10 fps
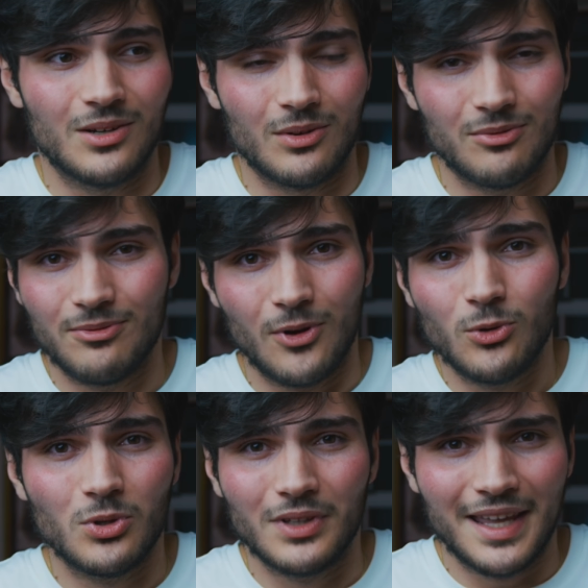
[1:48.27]

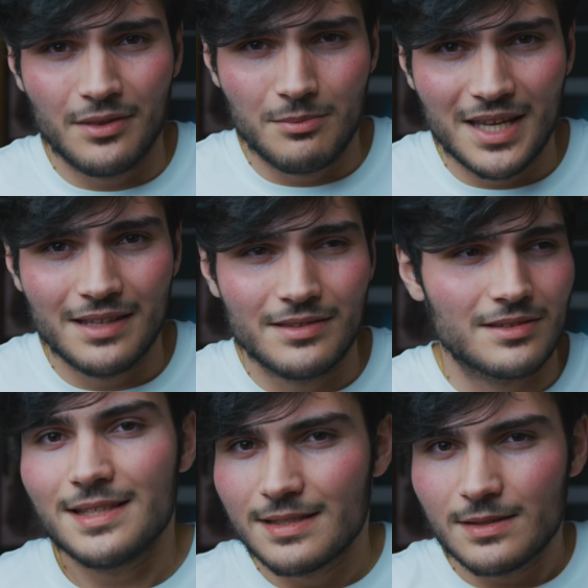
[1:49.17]
focal length means.
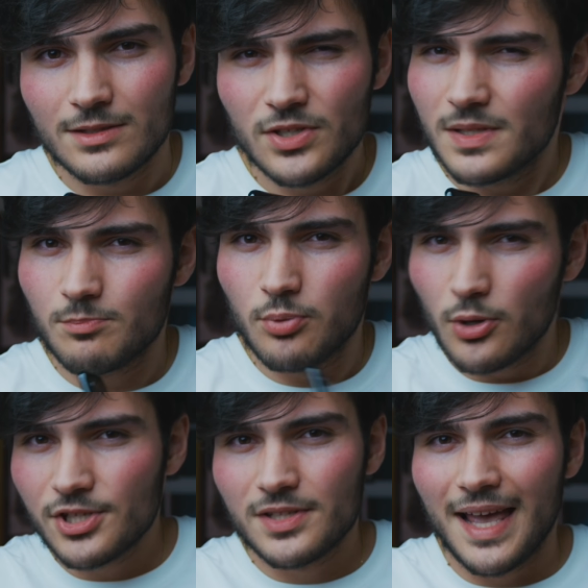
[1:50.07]
Let's just
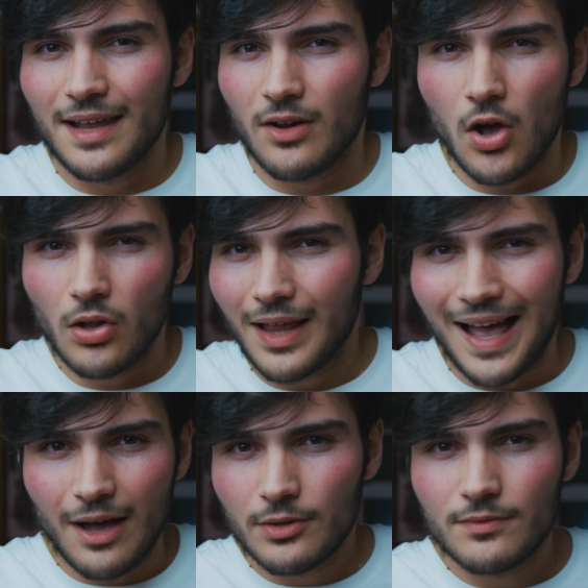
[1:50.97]
push that all
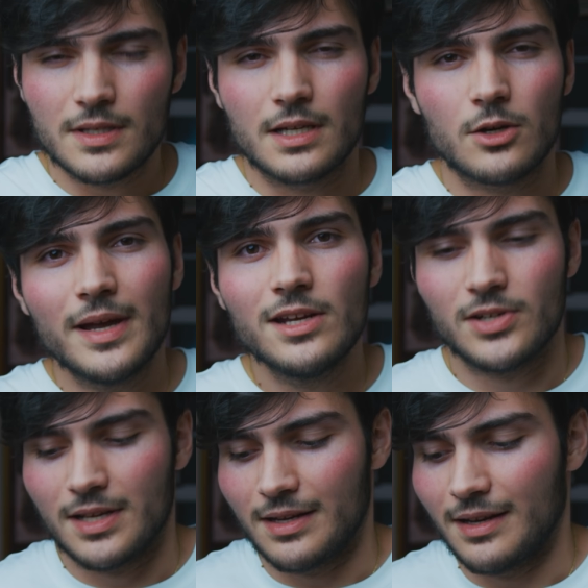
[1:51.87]
out of the
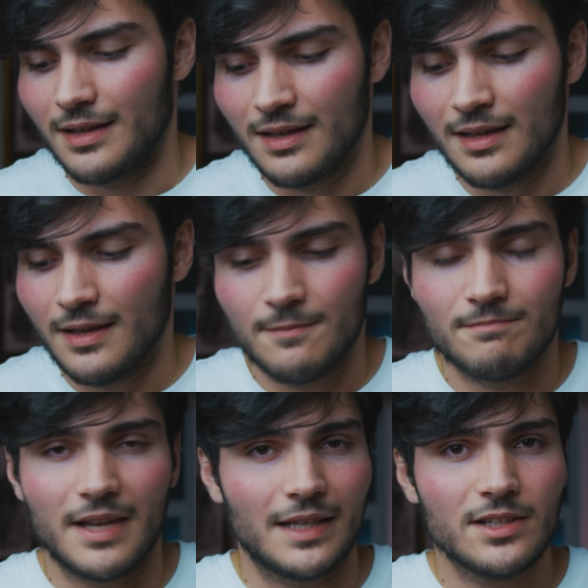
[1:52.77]
equation
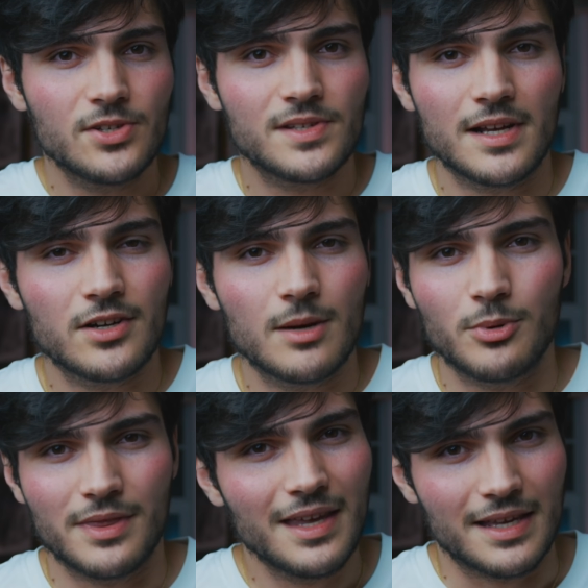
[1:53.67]
and let's just set her up
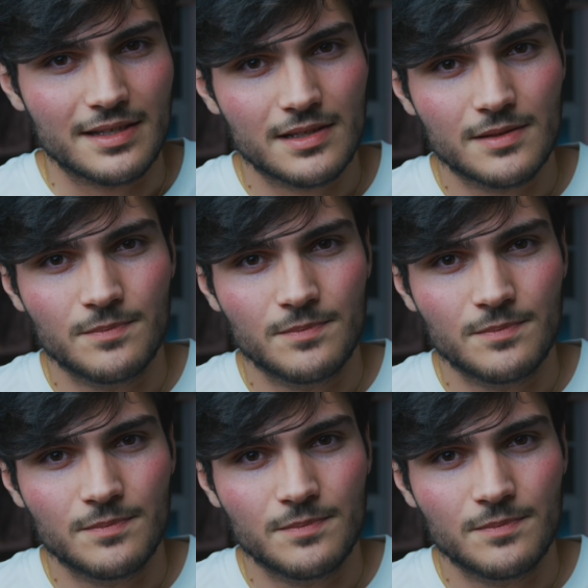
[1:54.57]
with this. Really,